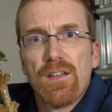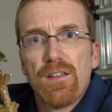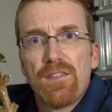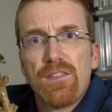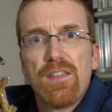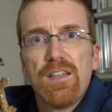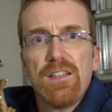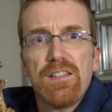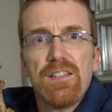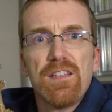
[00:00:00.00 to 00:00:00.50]

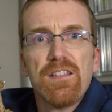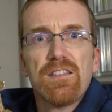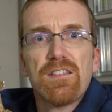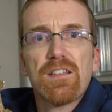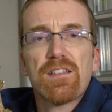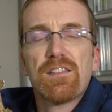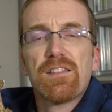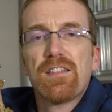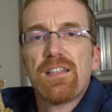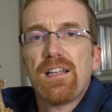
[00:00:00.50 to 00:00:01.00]
This is
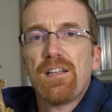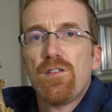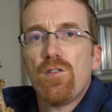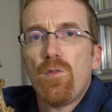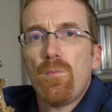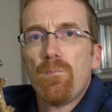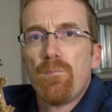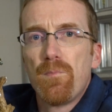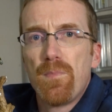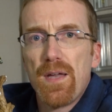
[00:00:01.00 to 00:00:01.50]
the
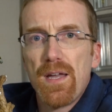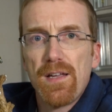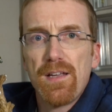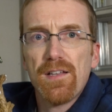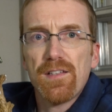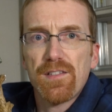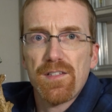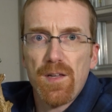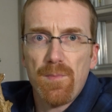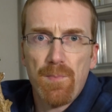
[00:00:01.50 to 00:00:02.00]
single
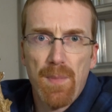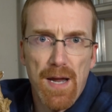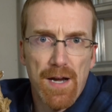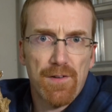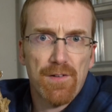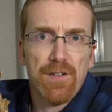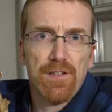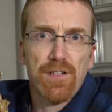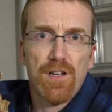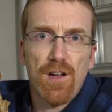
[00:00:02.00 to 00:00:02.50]
biggest
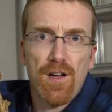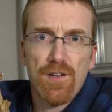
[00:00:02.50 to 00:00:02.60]
apparent